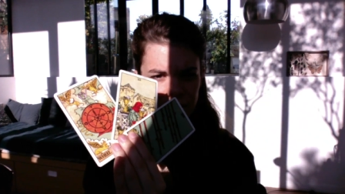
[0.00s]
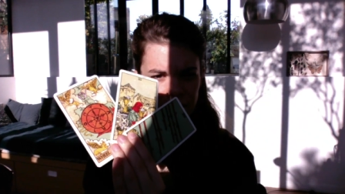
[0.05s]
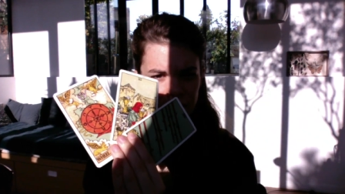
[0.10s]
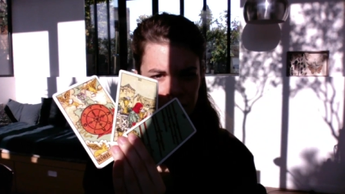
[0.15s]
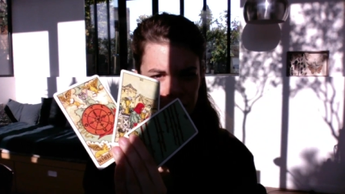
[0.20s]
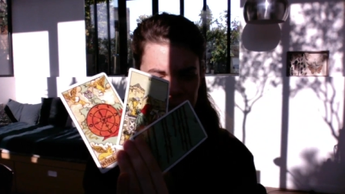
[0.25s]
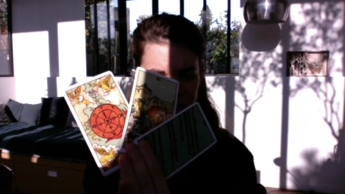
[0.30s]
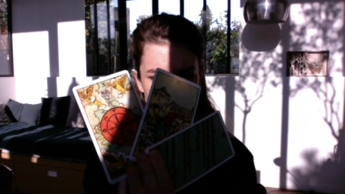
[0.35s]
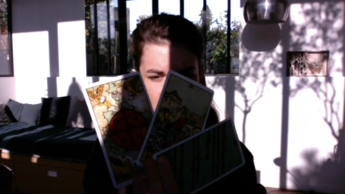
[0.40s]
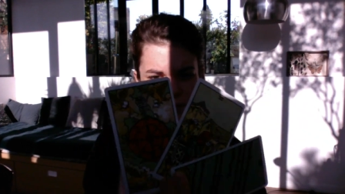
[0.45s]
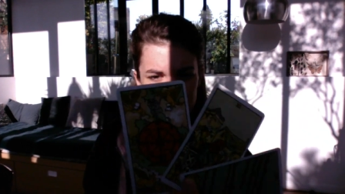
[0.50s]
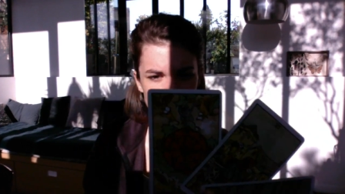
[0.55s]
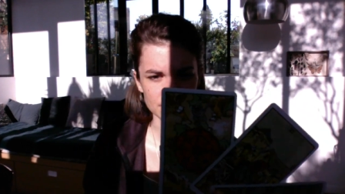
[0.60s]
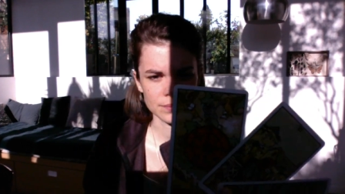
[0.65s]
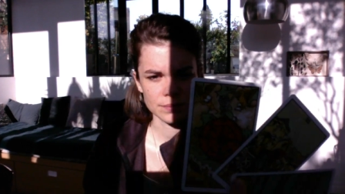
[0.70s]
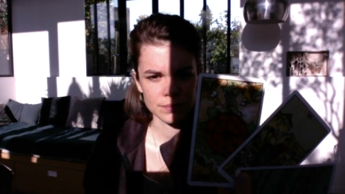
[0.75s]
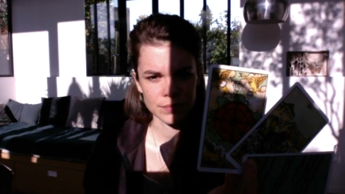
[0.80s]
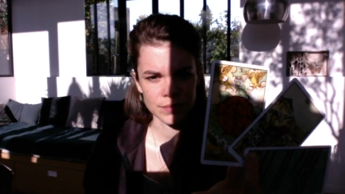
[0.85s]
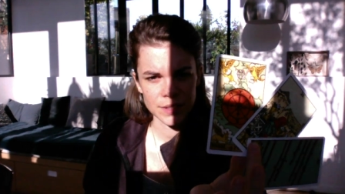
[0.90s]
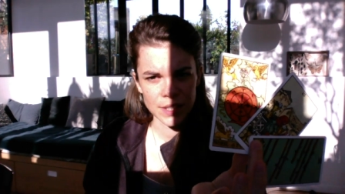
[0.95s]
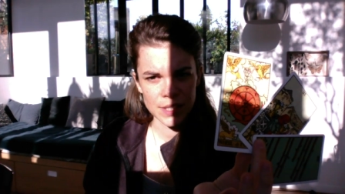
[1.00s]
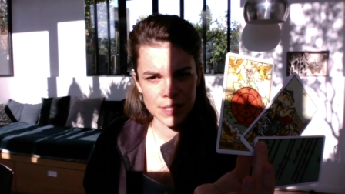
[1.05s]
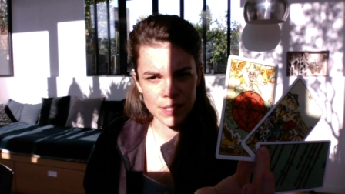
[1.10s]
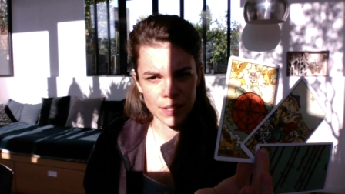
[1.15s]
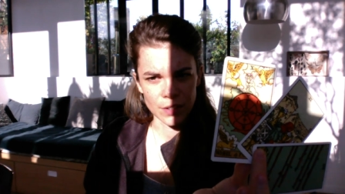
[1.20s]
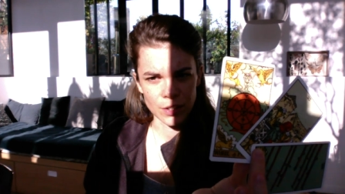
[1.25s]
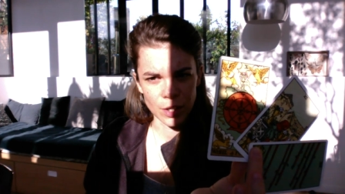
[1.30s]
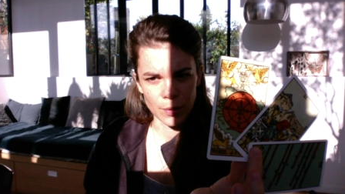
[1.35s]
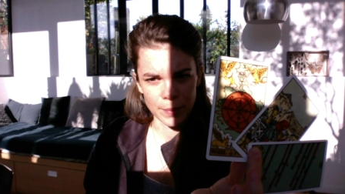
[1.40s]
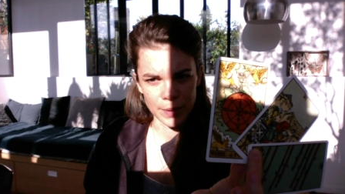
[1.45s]
Um, things are
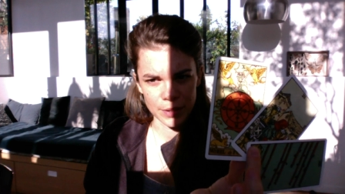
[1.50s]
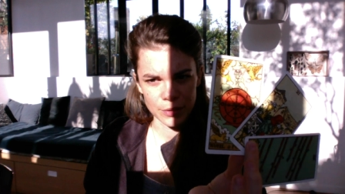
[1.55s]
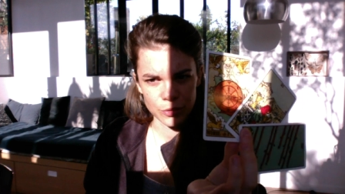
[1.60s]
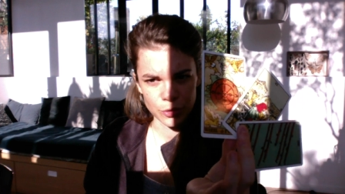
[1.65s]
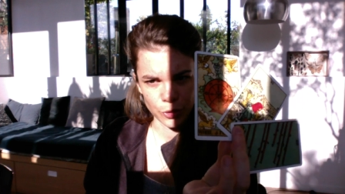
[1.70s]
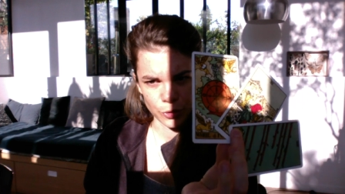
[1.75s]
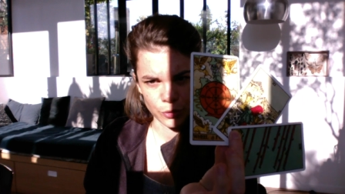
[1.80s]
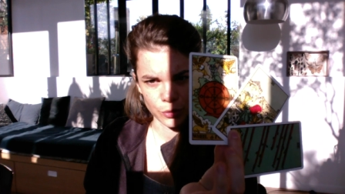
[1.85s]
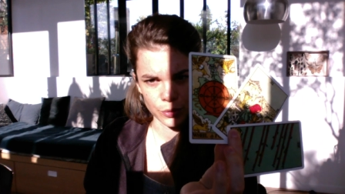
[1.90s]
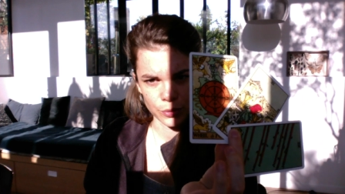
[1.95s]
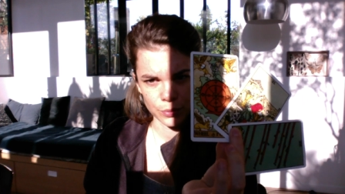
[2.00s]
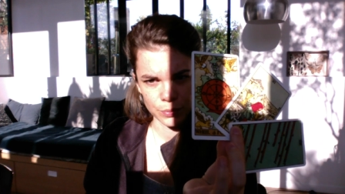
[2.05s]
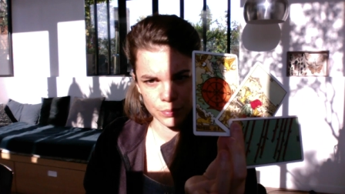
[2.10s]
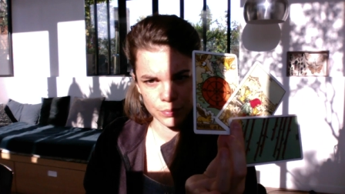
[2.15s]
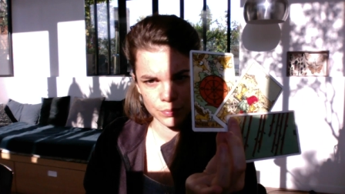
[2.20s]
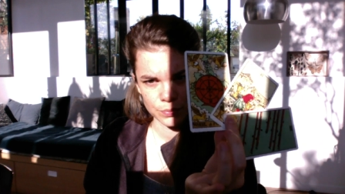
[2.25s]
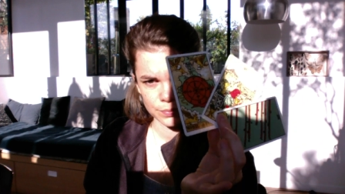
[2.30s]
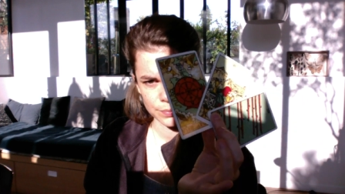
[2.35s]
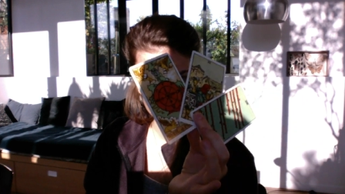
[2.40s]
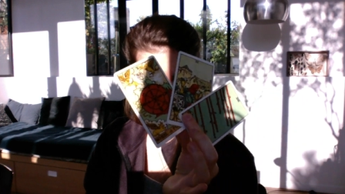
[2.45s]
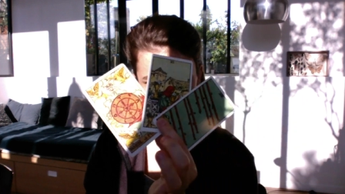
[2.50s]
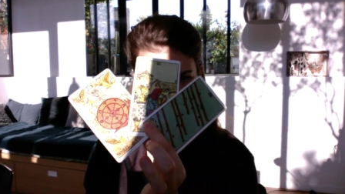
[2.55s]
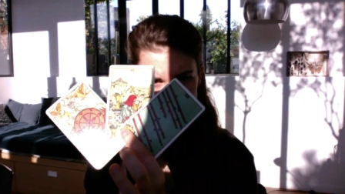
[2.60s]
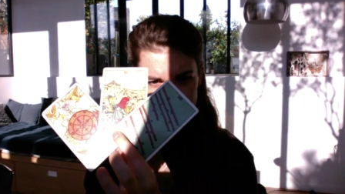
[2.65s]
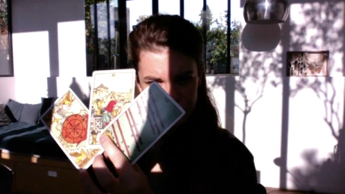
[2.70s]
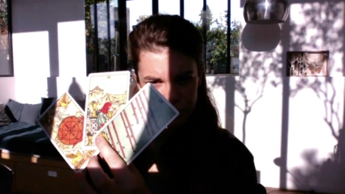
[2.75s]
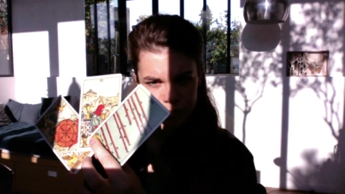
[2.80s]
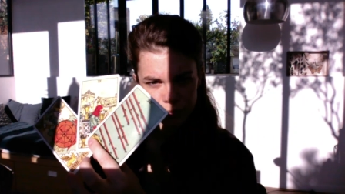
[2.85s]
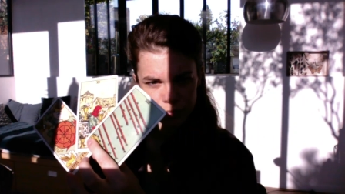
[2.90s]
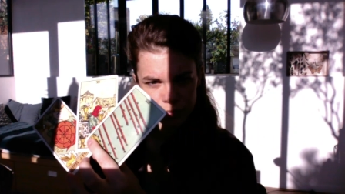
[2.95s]
coming to you
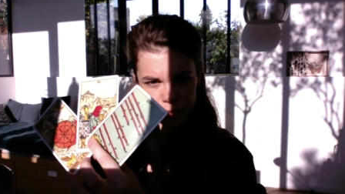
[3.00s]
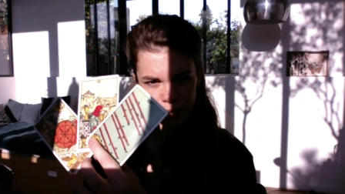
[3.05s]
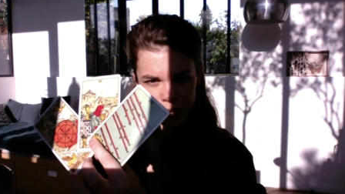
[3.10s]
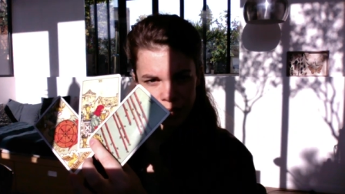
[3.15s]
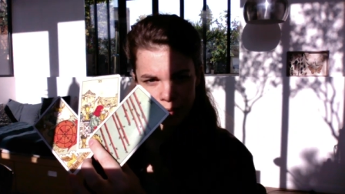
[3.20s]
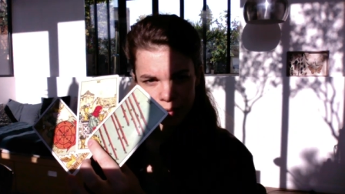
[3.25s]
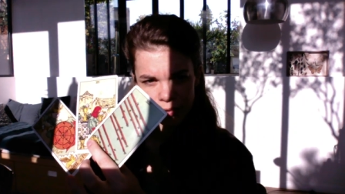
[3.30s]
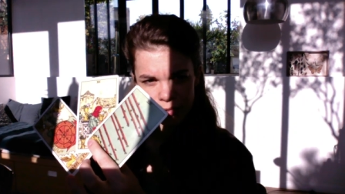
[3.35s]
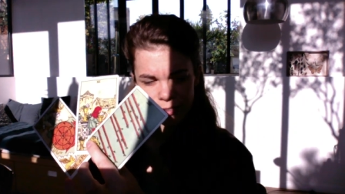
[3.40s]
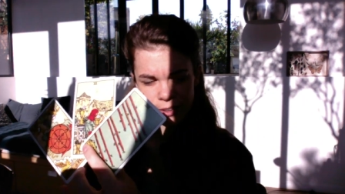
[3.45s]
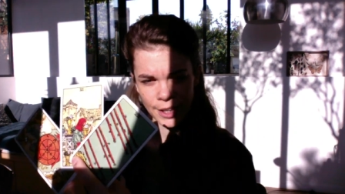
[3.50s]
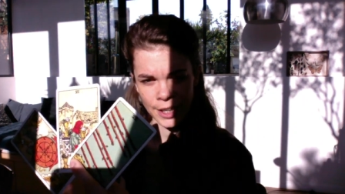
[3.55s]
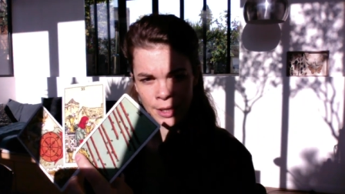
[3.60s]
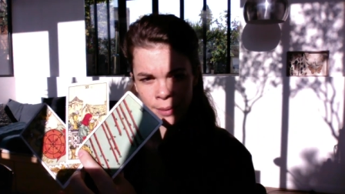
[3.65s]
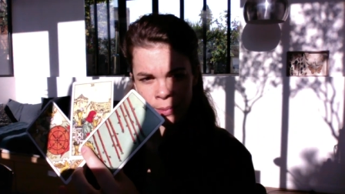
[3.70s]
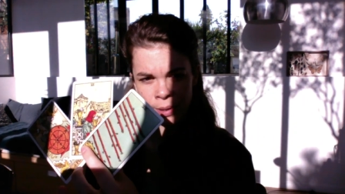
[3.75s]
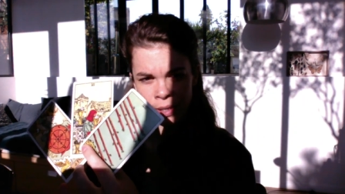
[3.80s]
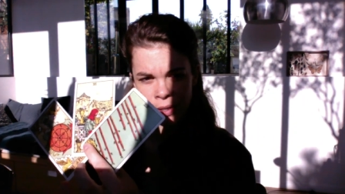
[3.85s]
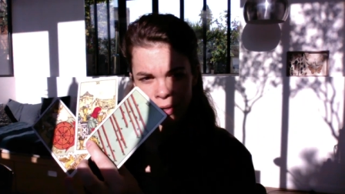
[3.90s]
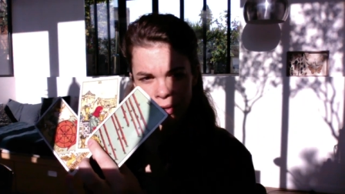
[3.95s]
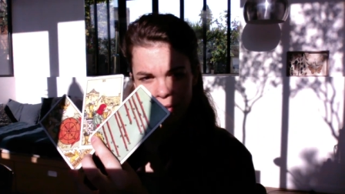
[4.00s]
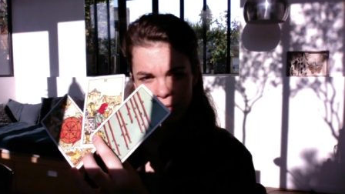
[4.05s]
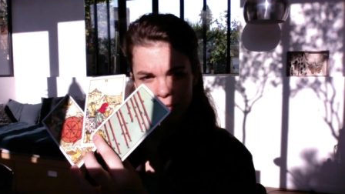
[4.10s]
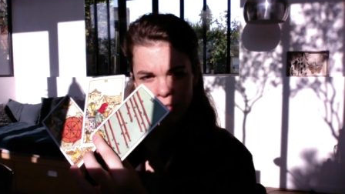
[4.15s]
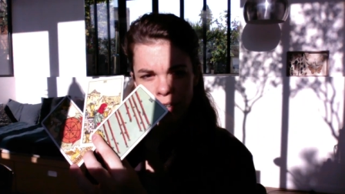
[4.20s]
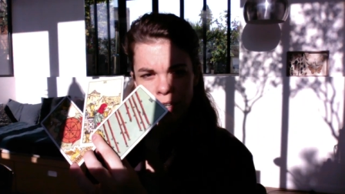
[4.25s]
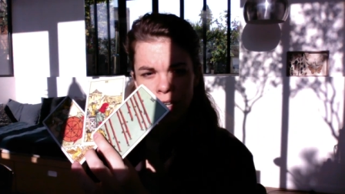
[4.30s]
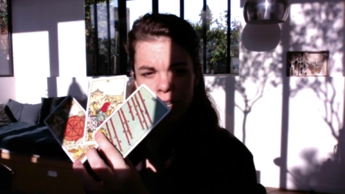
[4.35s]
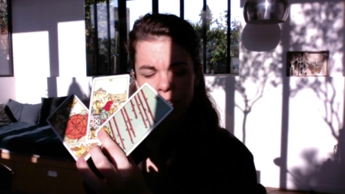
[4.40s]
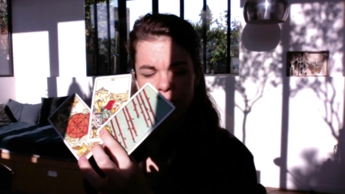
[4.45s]
in the timing
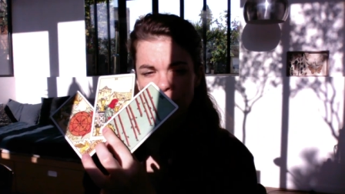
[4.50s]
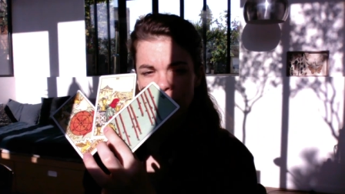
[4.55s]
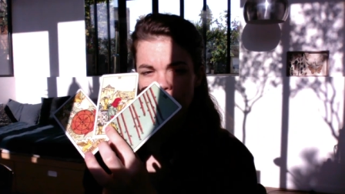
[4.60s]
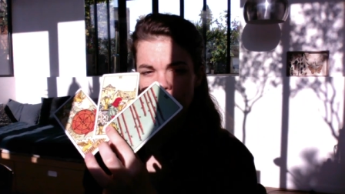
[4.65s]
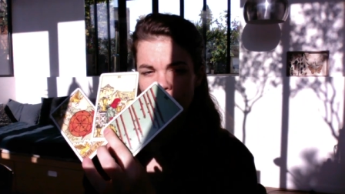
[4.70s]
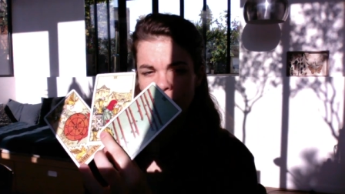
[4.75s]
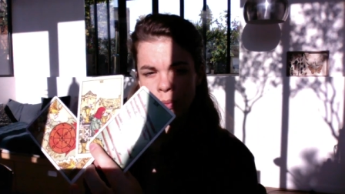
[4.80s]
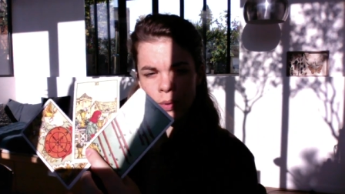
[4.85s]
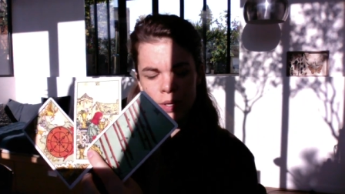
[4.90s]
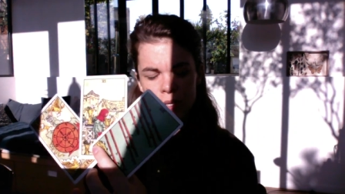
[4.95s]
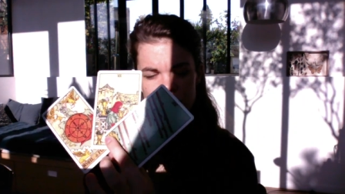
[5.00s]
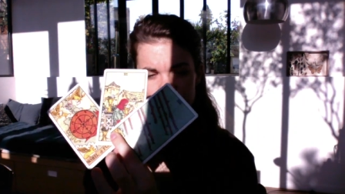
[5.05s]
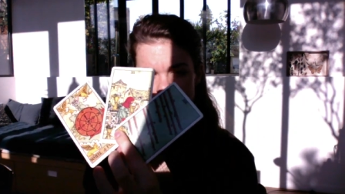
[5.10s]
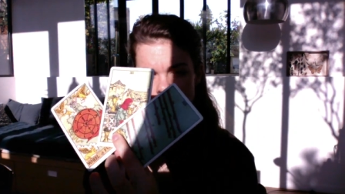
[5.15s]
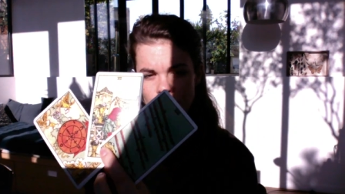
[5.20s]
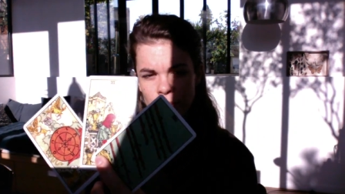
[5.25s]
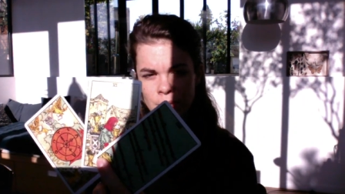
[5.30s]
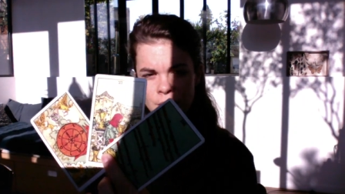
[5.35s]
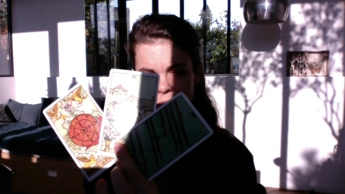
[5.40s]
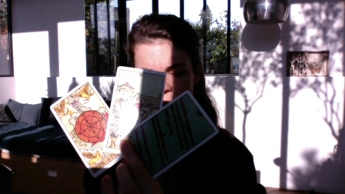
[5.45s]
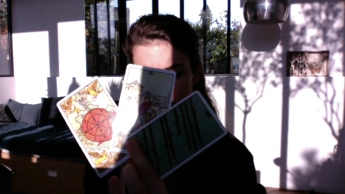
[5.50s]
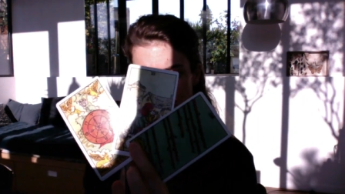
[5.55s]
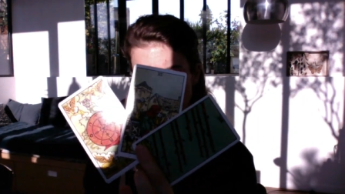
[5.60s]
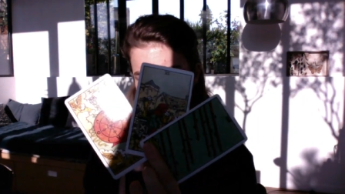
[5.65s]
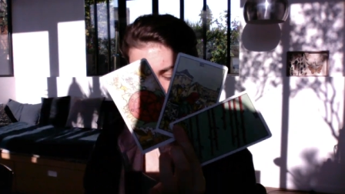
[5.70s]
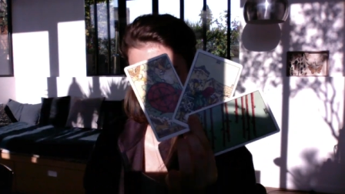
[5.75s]
of what's coming to you.